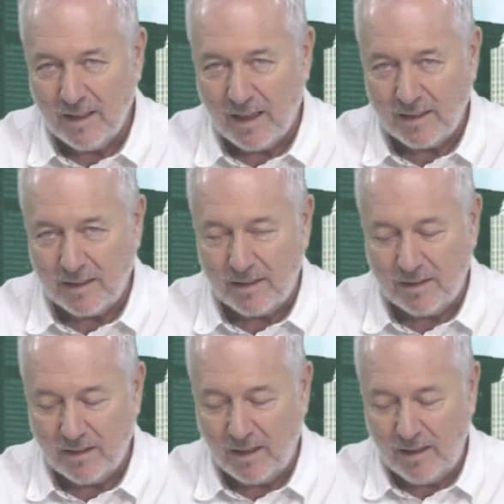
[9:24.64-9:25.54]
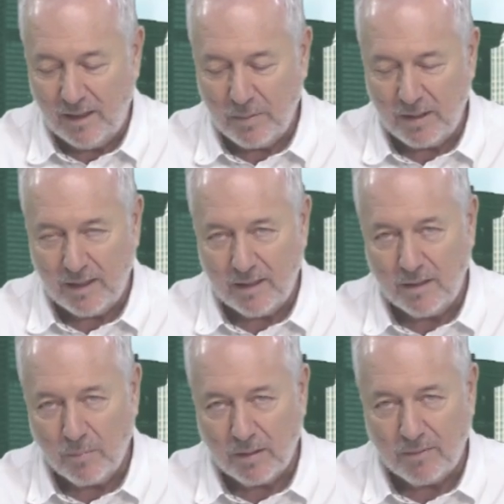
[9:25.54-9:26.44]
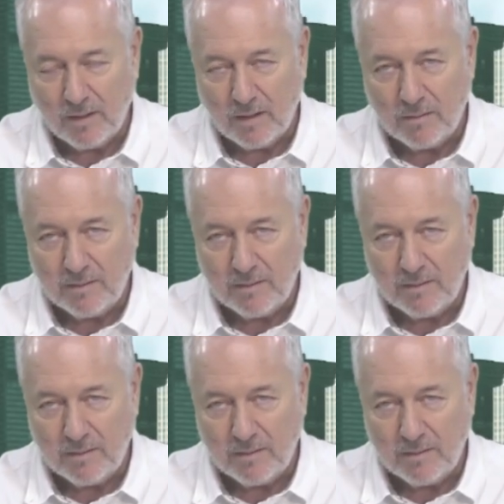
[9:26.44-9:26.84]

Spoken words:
And it eliminated the buffalo.